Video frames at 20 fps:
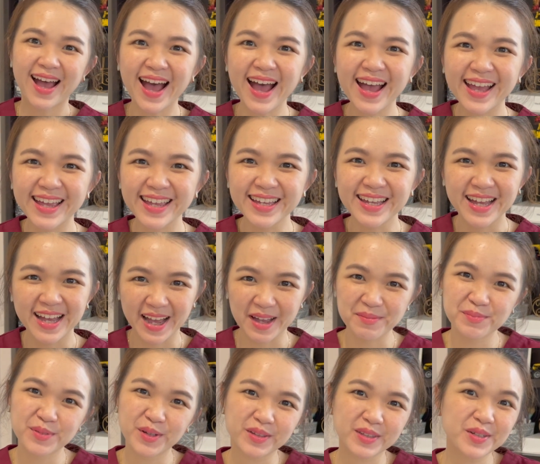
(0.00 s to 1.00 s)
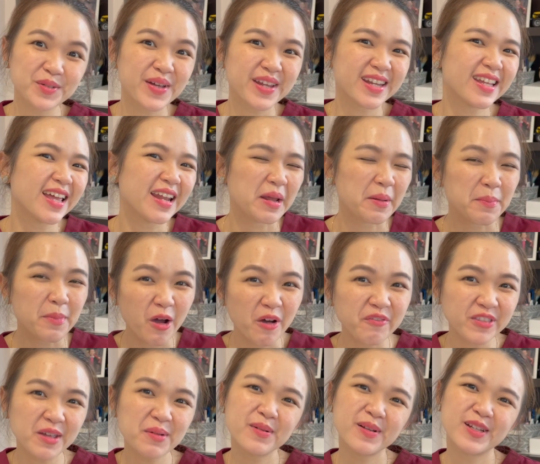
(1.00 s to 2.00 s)
Hi, I'm Dr. Wendy and I'm an
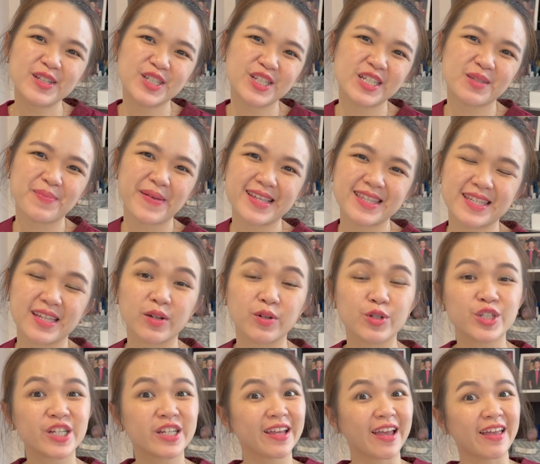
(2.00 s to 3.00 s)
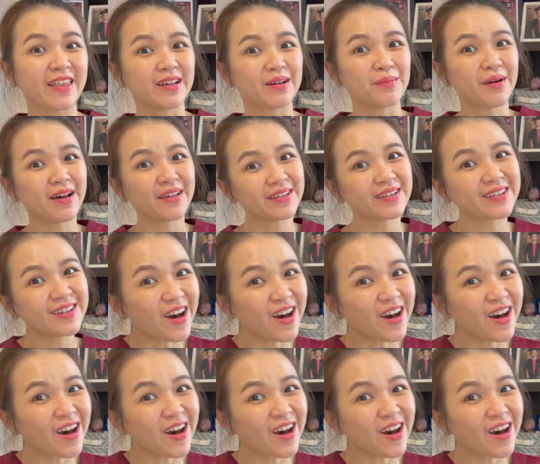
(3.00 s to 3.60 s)
ophthalmologist based in Kuching and a mother